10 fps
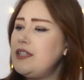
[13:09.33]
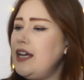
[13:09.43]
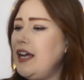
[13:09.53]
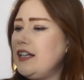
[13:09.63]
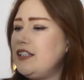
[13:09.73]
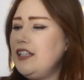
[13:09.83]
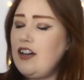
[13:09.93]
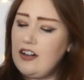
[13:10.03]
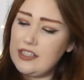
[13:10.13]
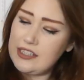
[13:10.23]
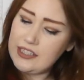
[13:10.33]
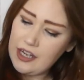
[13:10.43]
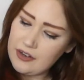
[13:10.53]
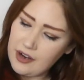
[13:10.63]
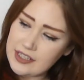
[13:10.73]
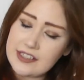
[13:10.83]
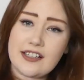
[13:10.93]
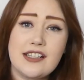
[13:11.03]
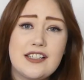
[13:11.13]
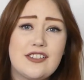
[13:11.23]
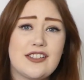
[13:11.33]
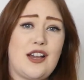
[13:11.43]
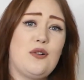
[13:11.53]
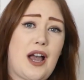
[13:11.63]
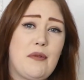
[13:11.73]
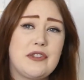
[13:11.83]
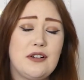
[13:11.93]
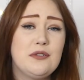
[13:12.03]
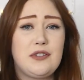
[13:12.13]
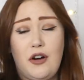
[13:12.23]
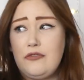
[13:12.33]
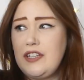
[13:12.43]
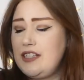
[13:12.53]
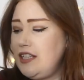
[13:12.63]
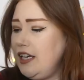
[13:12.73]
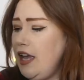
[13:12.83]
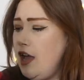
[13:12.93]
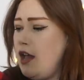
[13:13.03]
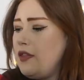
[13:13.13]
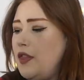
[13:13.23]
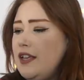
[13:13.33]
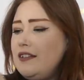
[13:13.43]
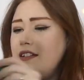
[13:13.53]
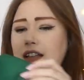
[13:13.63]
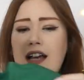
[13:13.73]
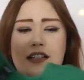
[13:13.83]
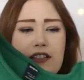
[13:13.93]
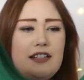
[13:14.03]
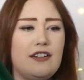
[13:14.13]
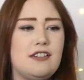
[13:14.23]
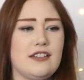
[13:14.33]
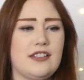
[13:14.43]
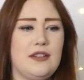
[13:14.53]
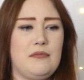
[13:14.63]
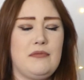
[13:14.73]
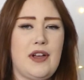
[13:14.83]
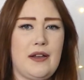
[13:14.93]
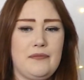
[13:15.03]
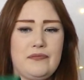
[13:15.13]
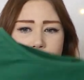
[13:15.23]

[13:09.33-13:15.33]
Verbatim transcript: that I actually got. So I decided not to get all camisoles, obviously. This has actually got some um,